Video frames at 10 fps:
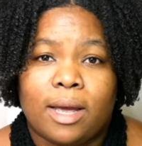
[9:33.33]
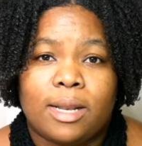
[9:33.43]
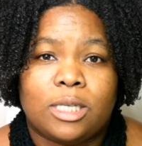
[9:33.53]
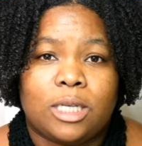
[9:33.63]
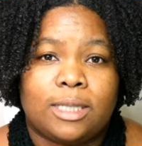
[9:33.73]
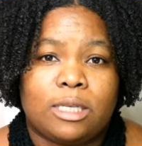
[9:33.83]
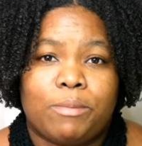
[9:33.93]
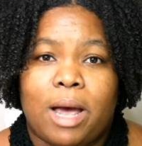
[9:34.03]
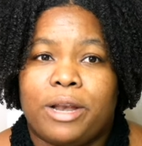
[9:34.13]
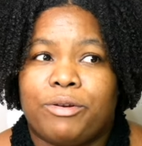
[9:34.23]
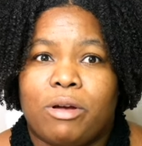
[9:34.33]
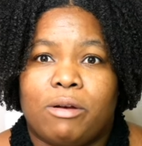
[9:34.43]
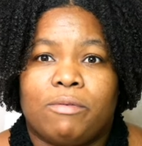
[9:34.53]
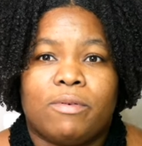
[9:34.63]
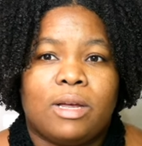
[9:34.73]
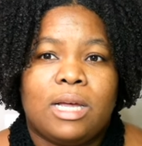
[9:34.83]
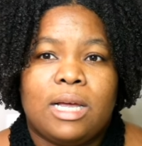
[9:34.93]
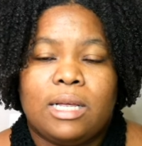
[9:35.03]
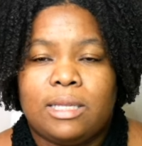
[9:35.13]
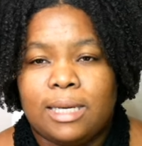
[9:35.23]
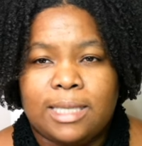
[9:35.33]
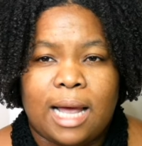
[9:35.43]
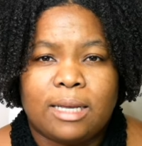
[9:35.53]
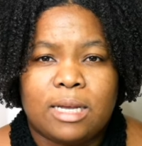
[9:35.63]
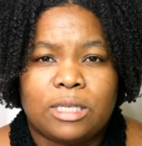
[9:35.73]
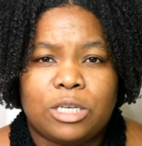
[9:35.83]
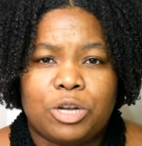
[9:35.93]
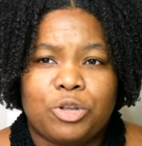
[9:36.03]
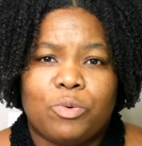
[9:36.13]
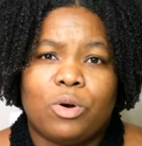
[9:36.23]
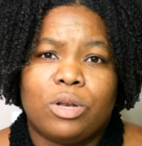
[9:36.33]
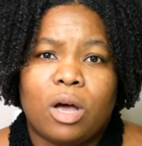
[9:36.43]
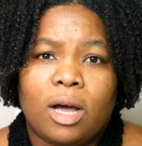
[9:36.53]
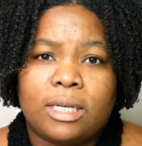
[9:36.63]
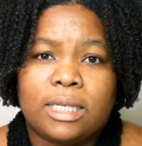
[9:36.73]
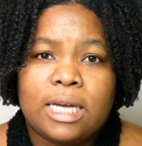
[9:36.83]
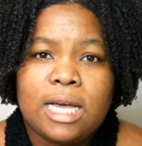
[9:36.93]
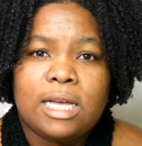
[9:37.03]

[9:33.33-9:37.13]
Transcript: And it's just a matter of, does that concern you or not?